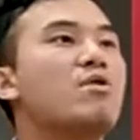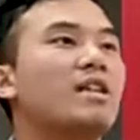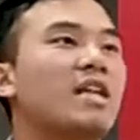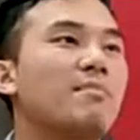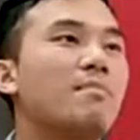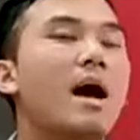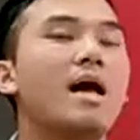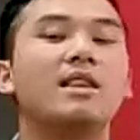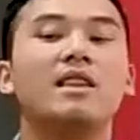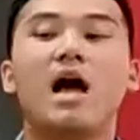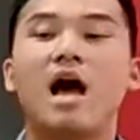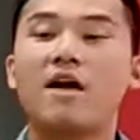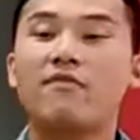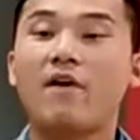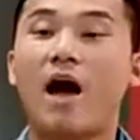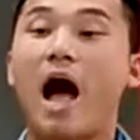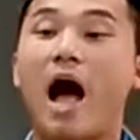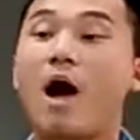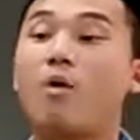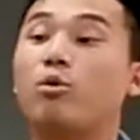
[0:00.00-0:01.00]
in my
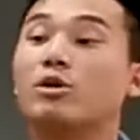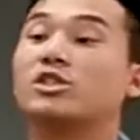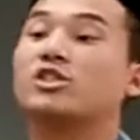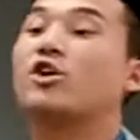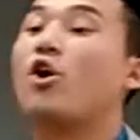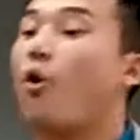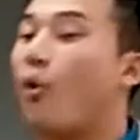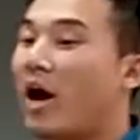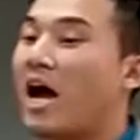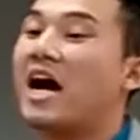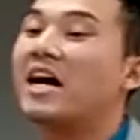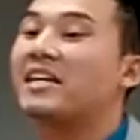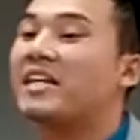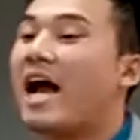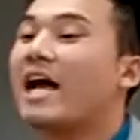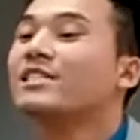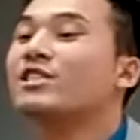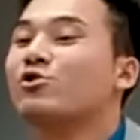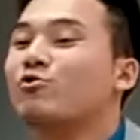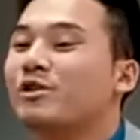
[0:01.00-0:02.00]
life I was going
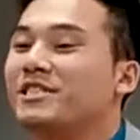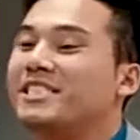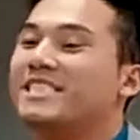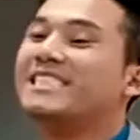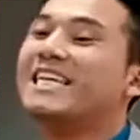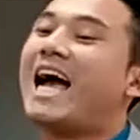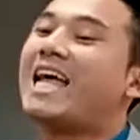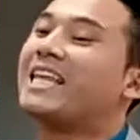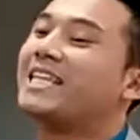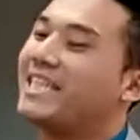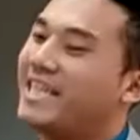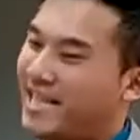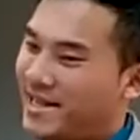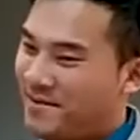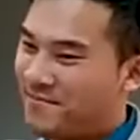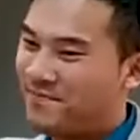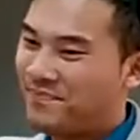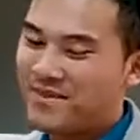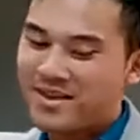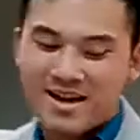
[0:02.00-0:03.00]
against Christianity.
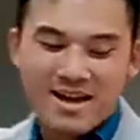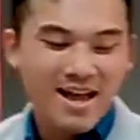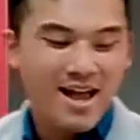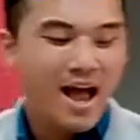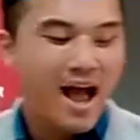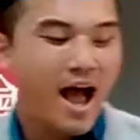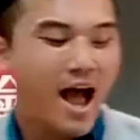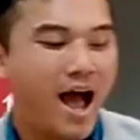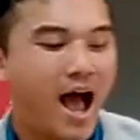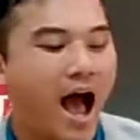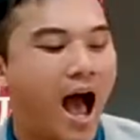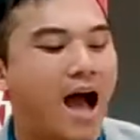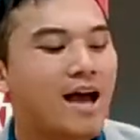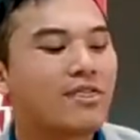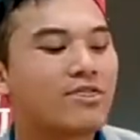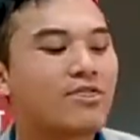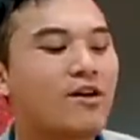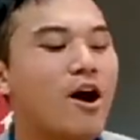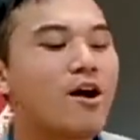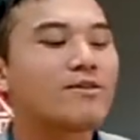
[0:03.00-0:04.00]
I
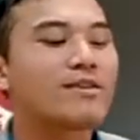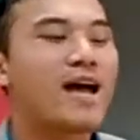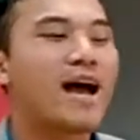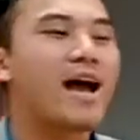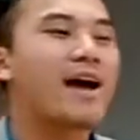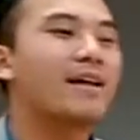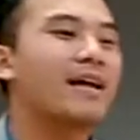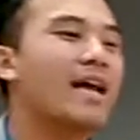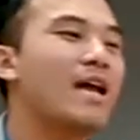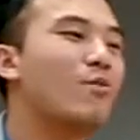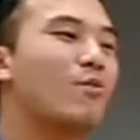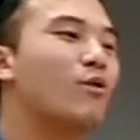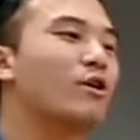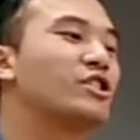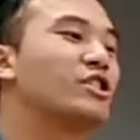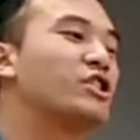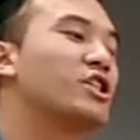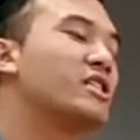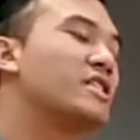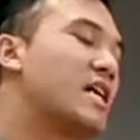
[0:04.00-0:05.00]
thought that it
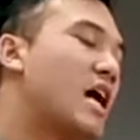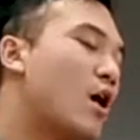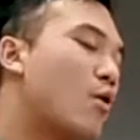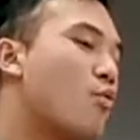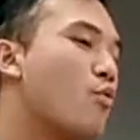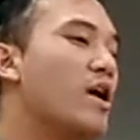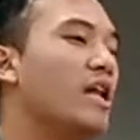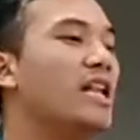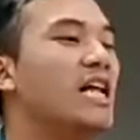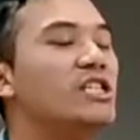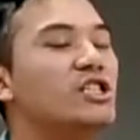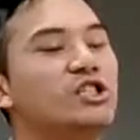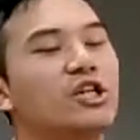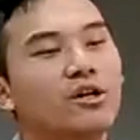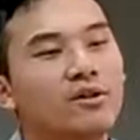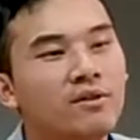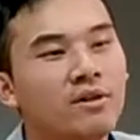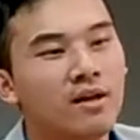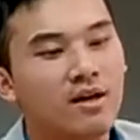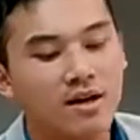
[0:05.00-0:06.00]
was just a
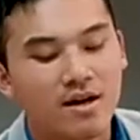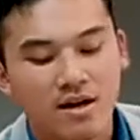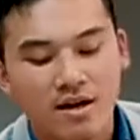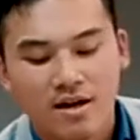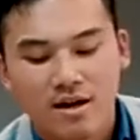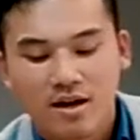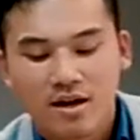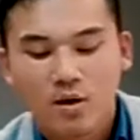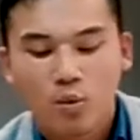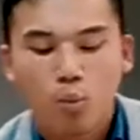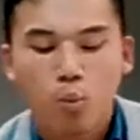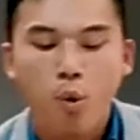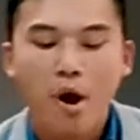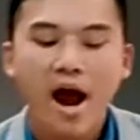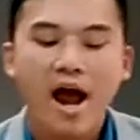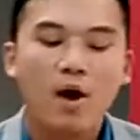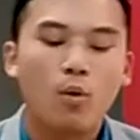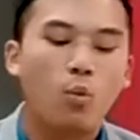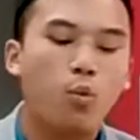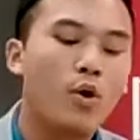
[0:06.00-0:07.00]
religion
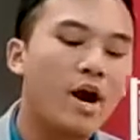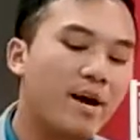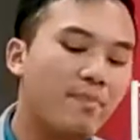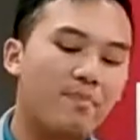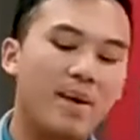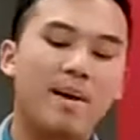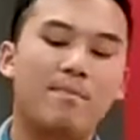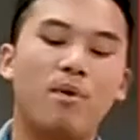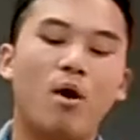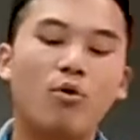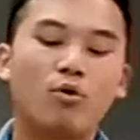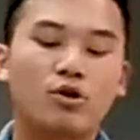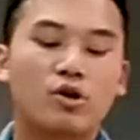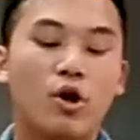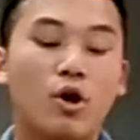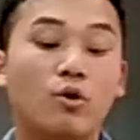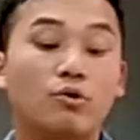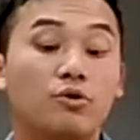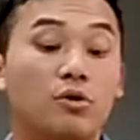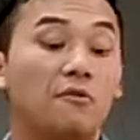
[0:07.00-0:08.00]
where weak people
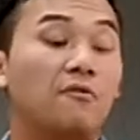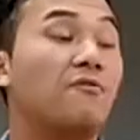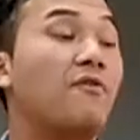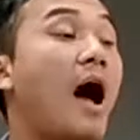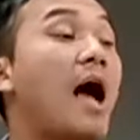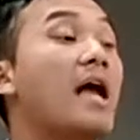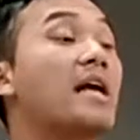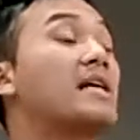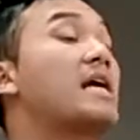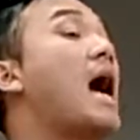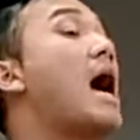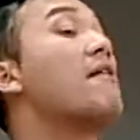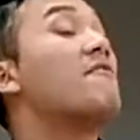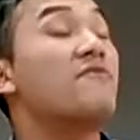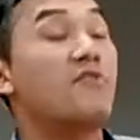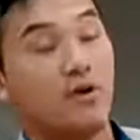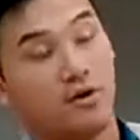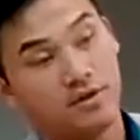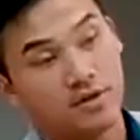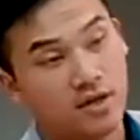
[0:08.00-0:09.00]
go to find
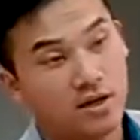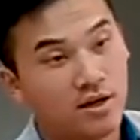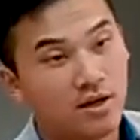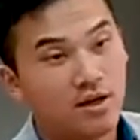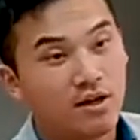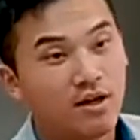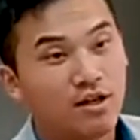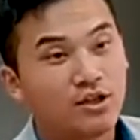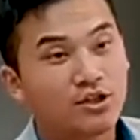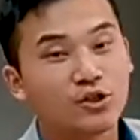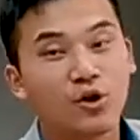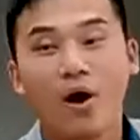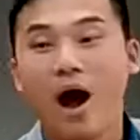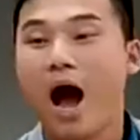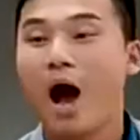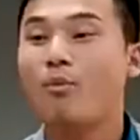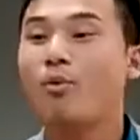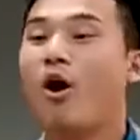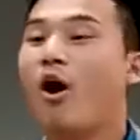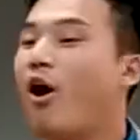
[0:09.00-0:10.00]
comfort. So
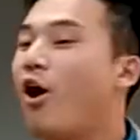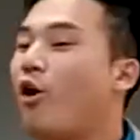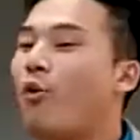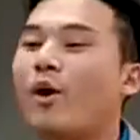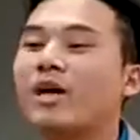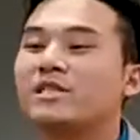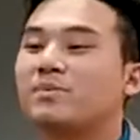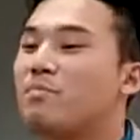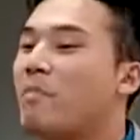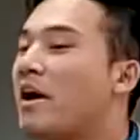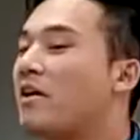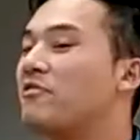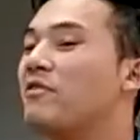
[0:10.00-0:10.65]
I will always make